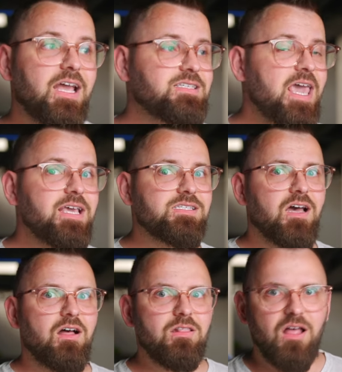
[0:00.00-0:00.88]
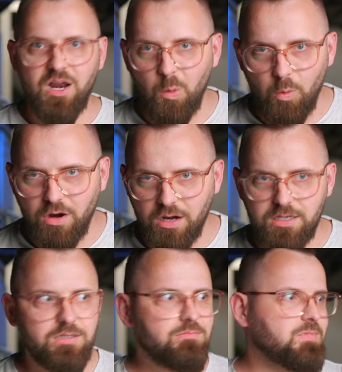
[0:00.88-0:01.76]
it takes a lot of
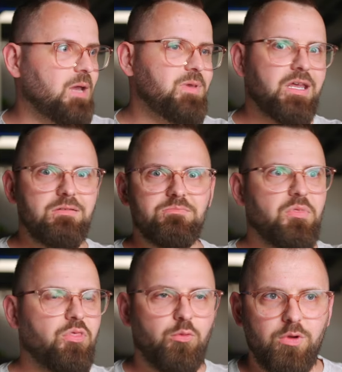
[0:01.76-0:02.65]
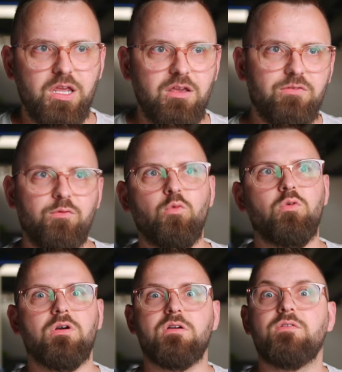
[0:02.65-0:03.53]
work. I mean, three,
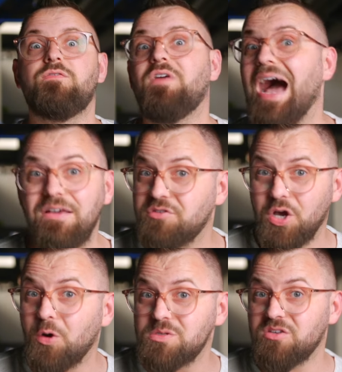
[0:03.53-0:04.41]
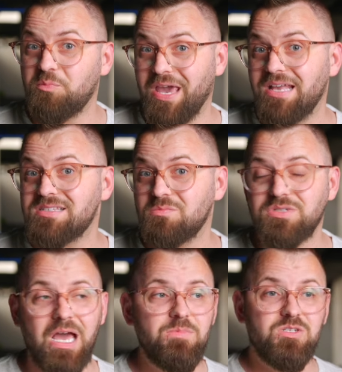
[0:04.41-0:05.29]
four, five coats of paint
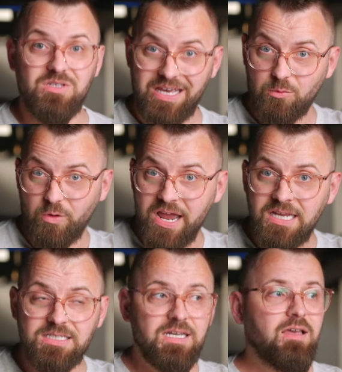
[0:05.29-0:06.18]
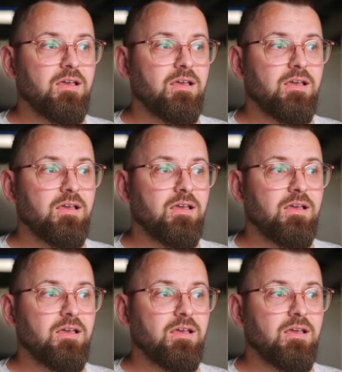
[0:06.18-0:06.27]
sometimes to get it right.